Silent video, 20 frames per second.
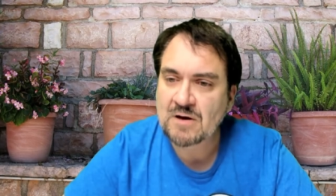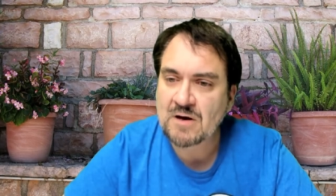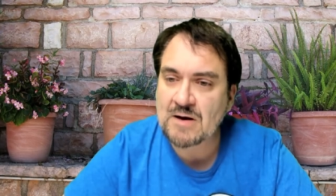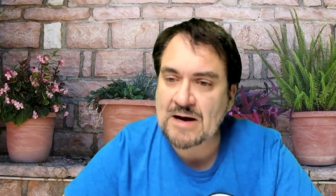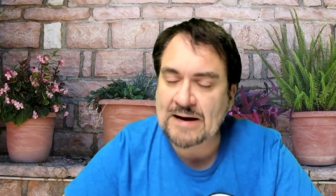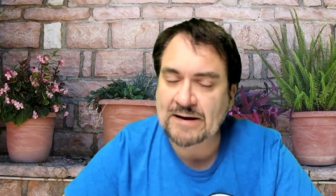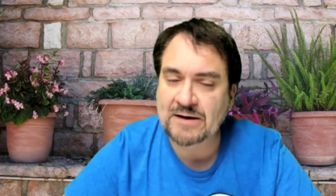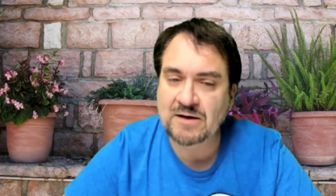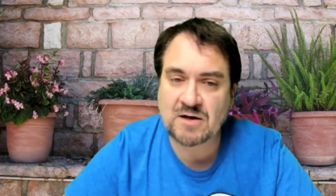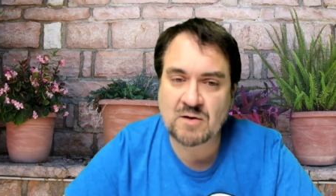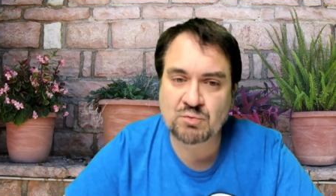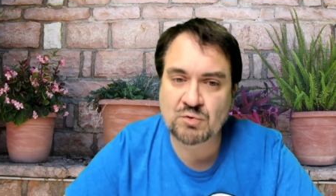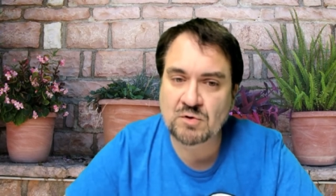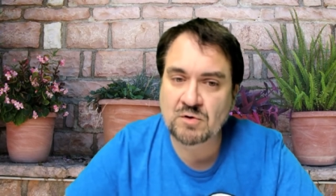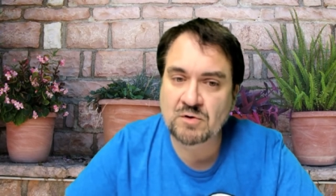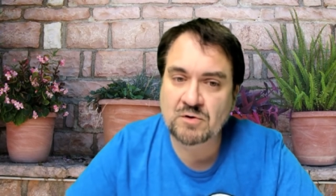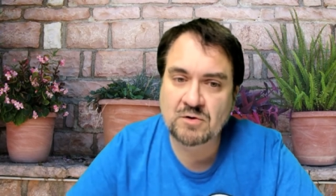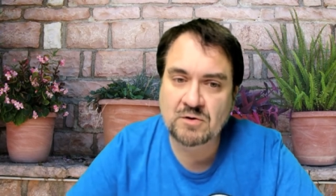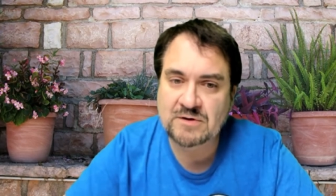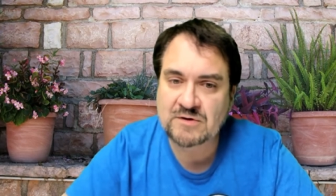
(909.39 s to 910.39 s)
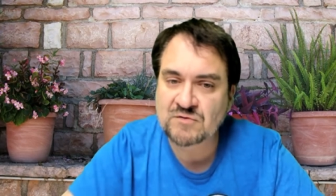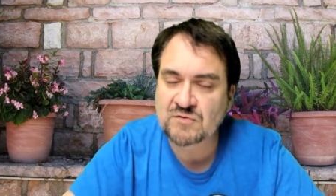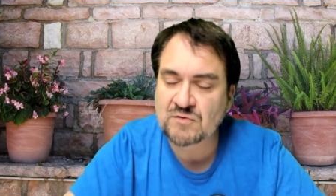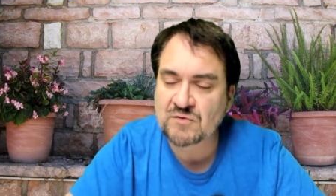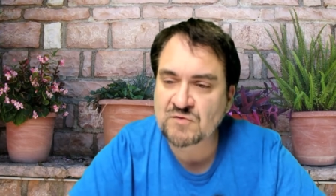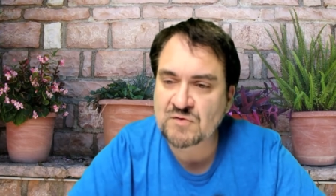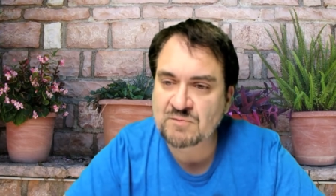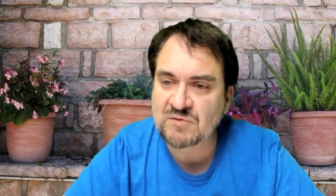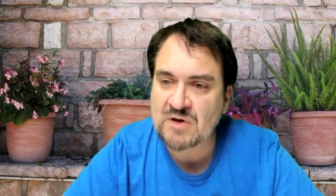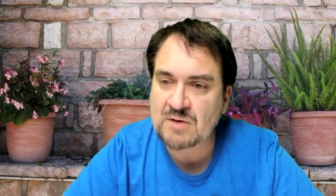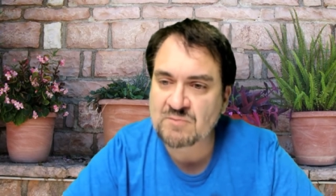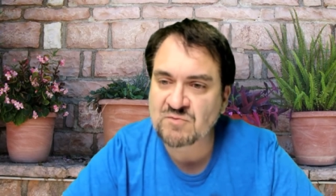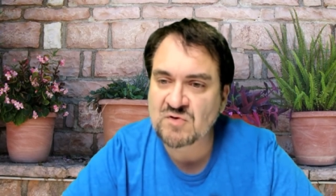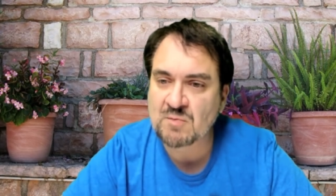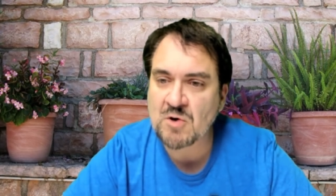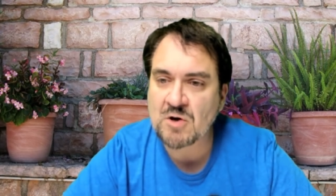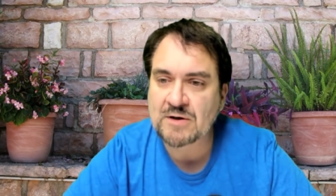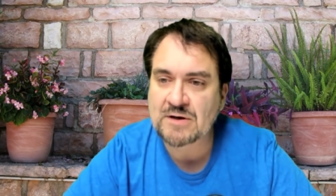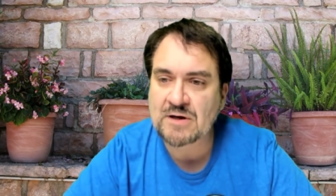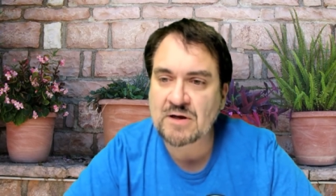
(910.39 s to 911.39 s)
Uh, I get up real early, so sometimes
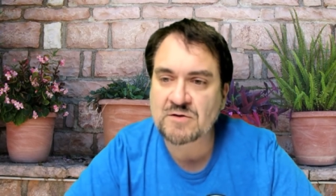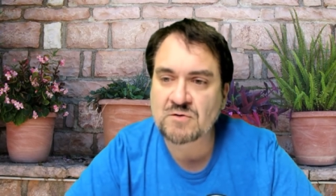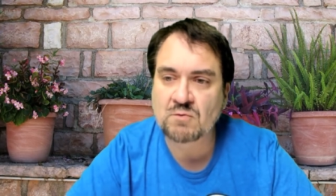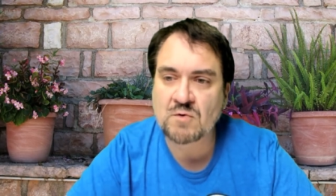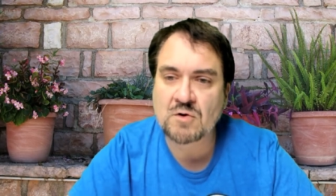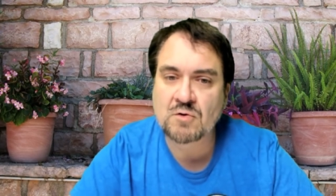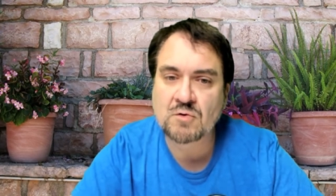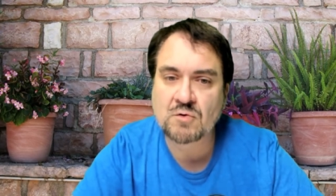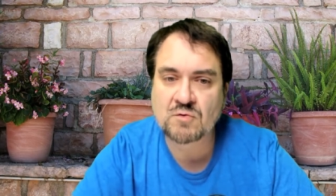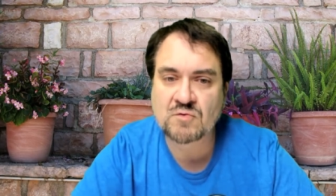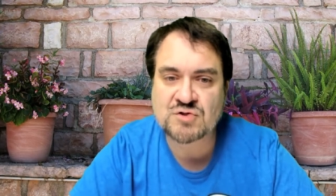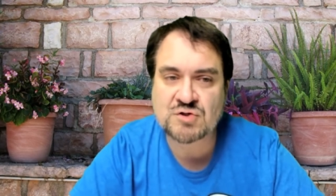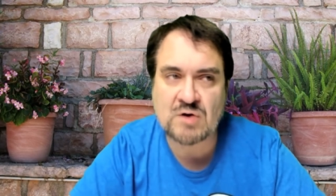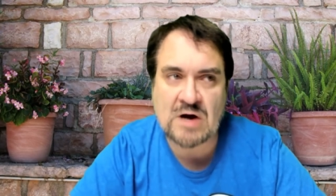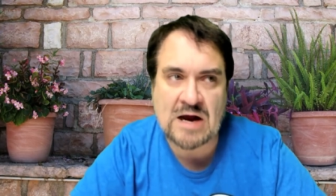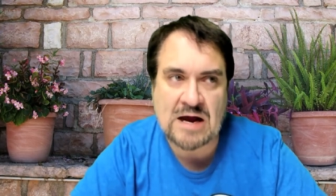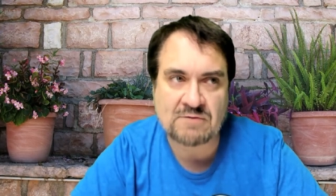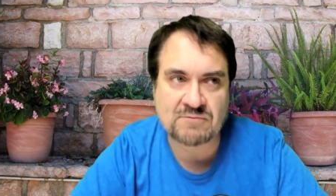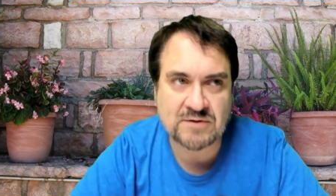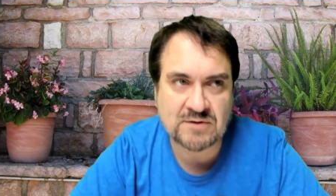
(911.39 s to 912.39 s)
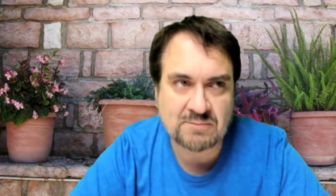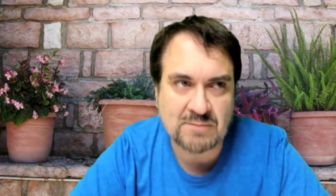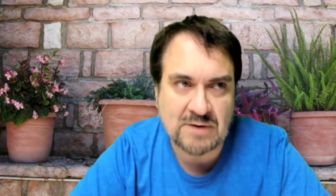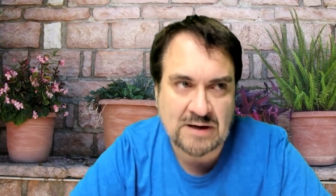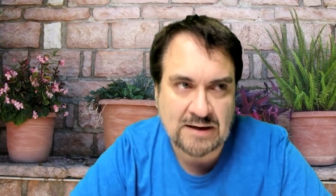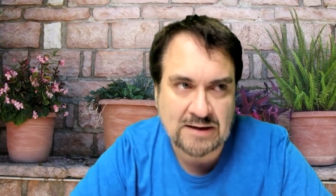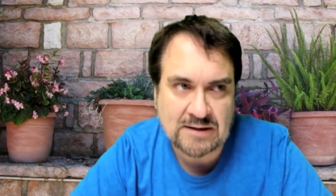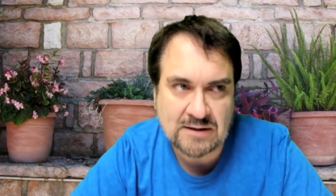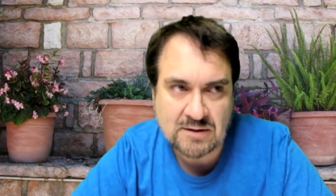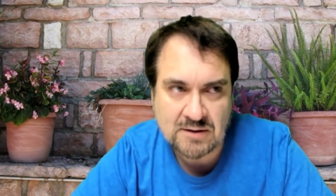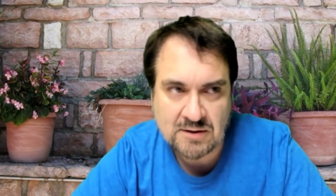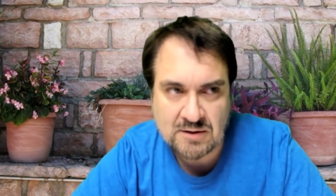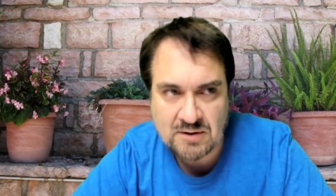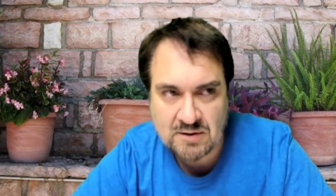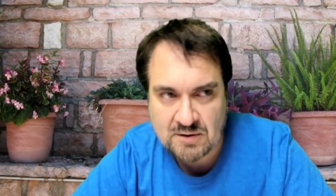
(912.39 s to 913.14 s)
I'm already on the road traveling by